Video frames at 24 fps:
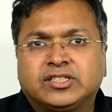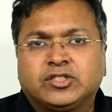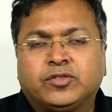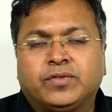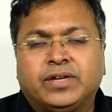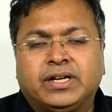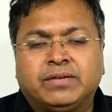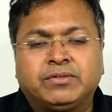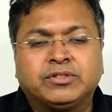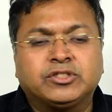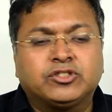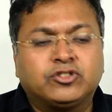So
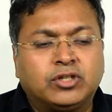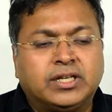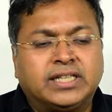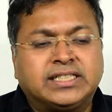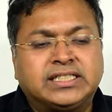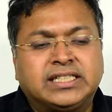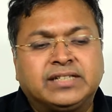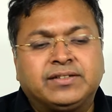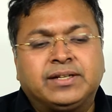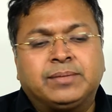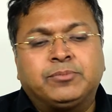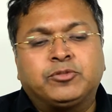when I was,
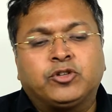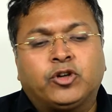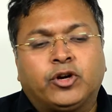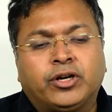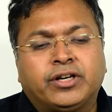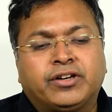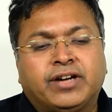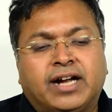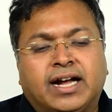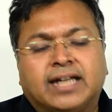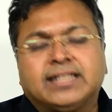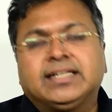let's say I'm
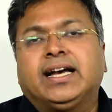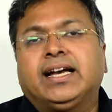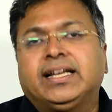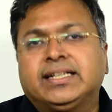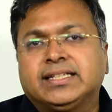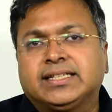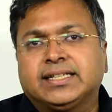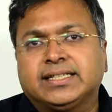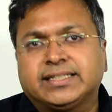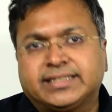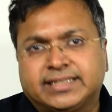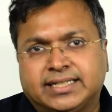drawing Radha
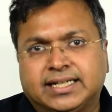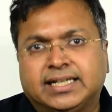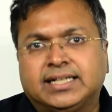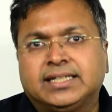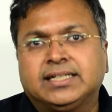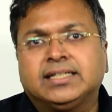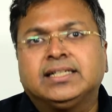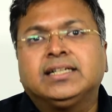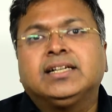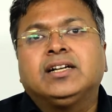and Krishna,